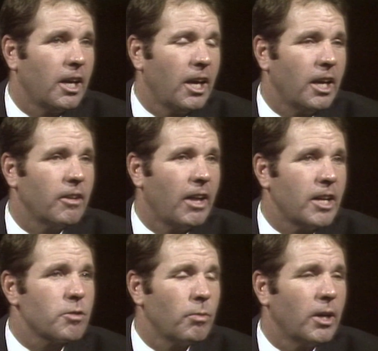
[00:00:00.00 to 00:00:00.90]
And
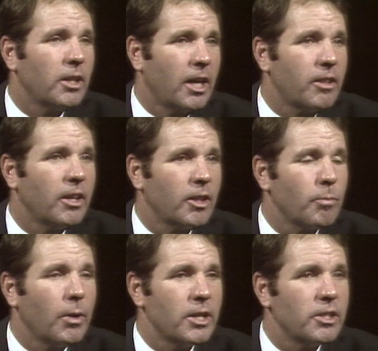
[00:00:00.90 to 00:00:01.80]
that's what I think the
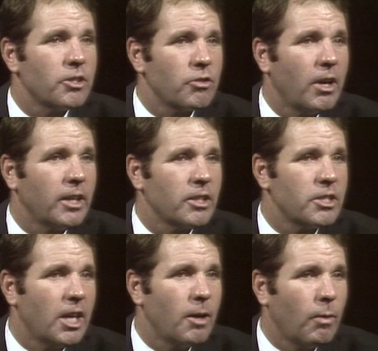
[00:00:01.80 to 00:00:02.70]
President's trying to say.